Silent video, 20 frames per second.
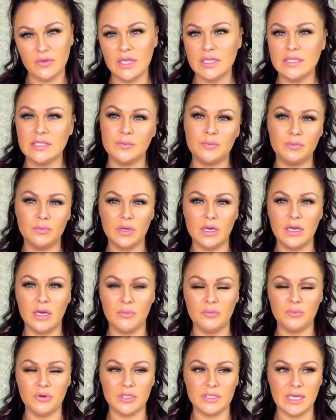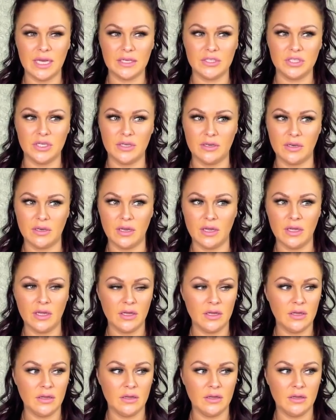It's a, a protection
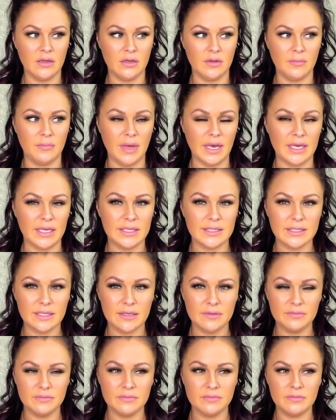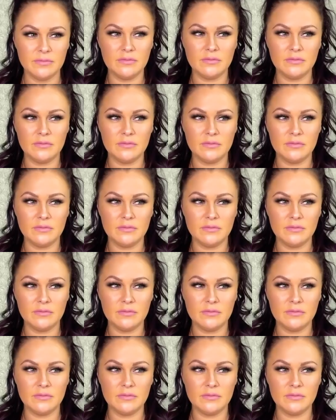mechanism.